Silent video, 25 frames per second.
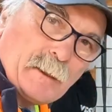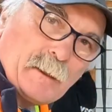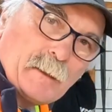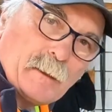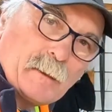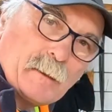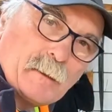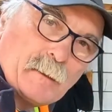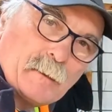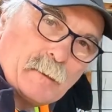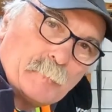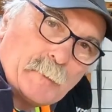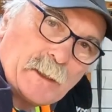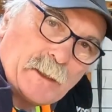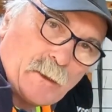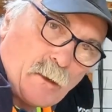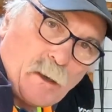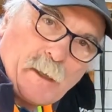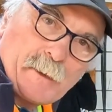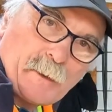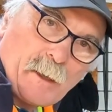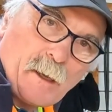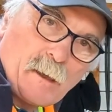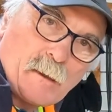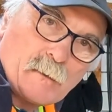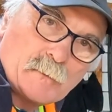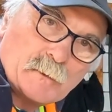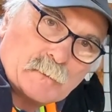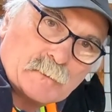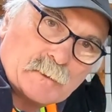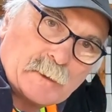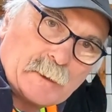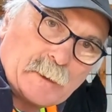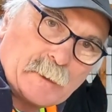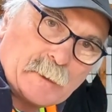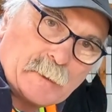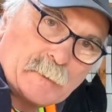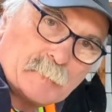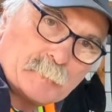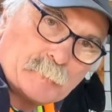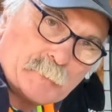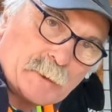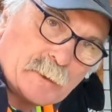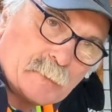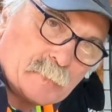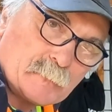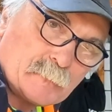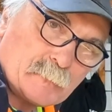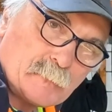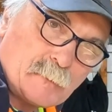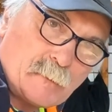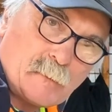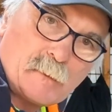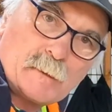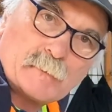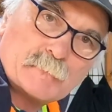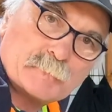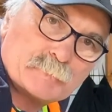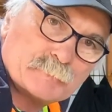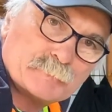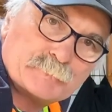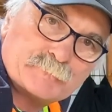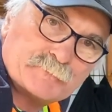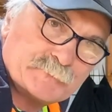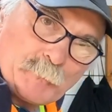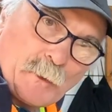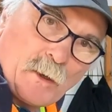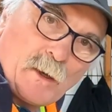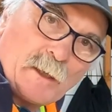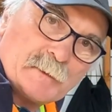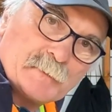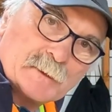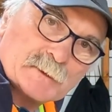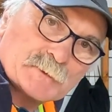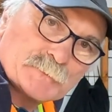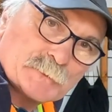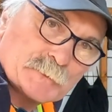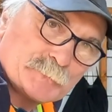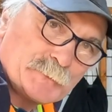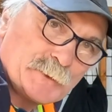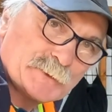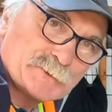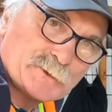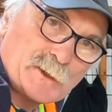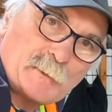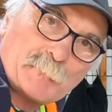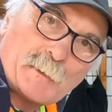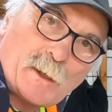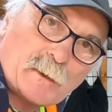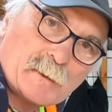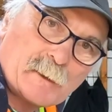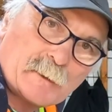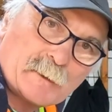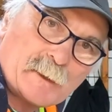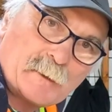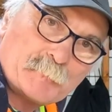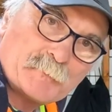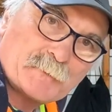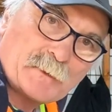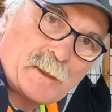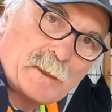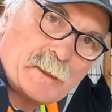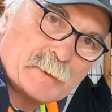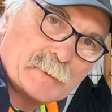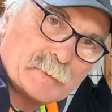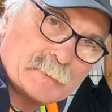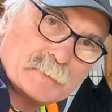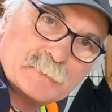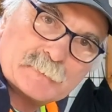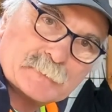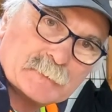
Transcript: there. Man, I know already, but if you're buying this for the first time, like I keep saying,